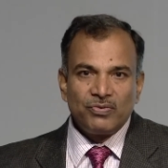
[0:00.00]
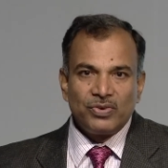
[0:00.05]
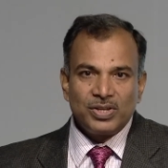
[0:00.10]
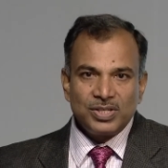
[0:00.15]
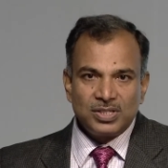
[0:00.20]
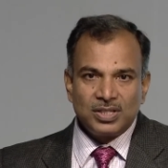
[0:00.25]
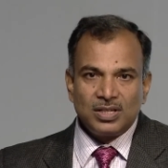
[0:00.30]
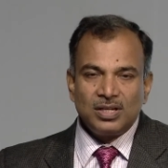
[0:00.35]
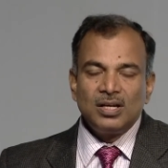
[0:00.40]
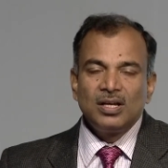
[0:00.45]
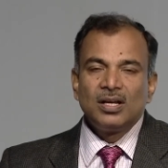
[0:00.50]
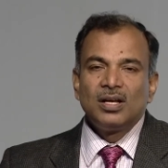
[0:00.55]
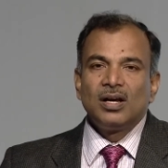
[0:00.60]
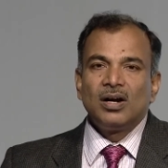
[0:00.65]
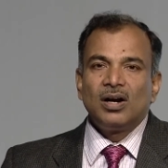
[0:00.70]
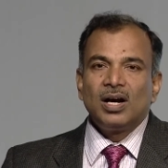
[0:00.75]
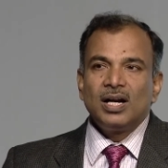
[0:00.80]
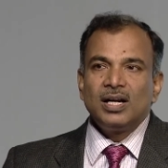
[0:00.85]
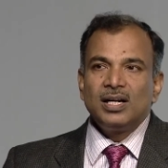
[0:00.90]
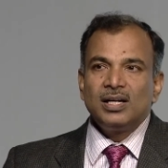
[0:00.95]
venture
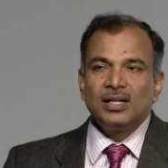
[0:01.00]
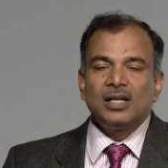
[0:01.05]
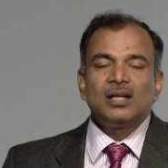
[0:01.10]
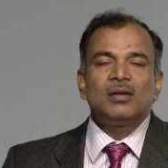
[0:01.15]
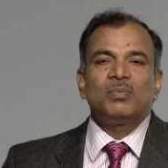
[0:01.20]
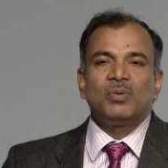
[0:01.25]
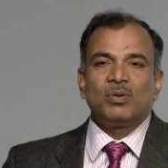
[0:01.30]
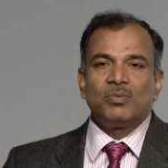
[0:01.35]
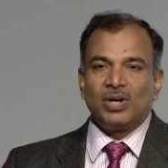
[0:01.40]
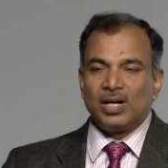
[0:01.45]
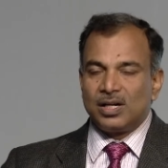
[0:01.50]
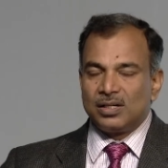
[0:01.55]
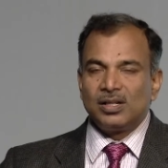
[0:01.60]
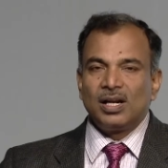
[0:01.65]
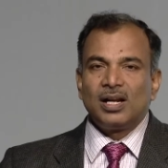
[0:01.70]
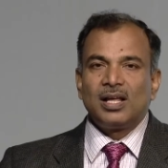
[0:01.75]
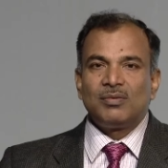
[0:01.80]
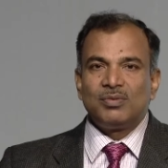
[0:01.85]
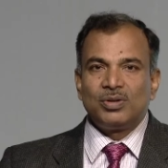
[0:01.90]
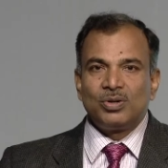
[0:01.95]
and it can provide the
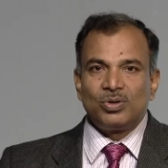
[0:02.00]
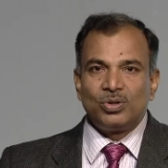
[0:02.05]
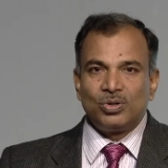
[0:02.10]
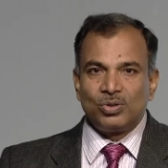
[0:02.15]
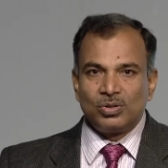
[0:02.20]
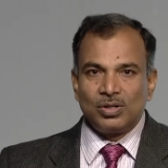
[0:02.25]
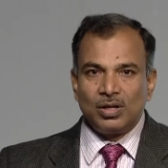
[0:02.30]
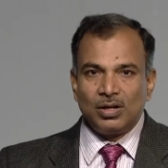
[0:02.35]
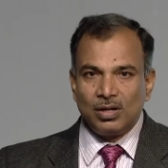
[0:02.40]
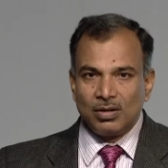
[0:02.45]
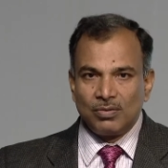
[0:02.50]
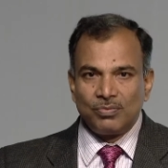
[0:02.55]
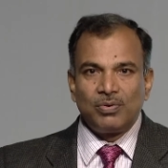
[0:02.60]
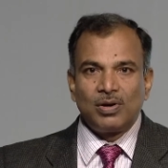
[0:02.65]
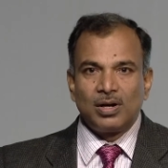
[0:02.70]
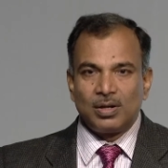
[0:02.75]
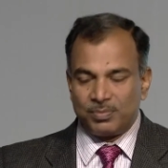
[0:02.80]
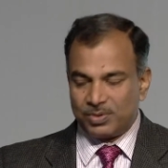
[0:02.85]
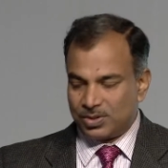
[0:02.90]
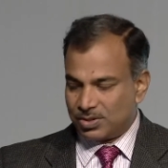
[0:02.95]
livelihood to the
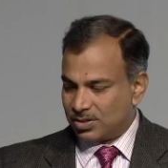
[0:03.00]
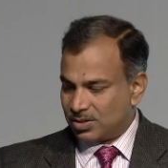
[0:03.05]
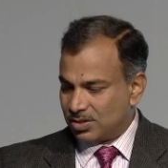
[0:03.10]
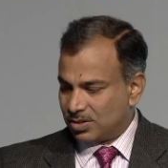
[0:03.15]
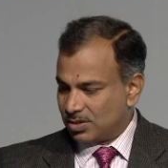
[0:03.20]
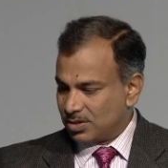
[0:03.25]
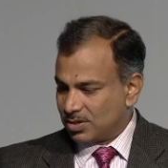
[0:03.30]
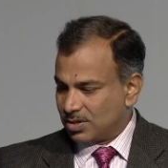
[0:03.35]
farmers.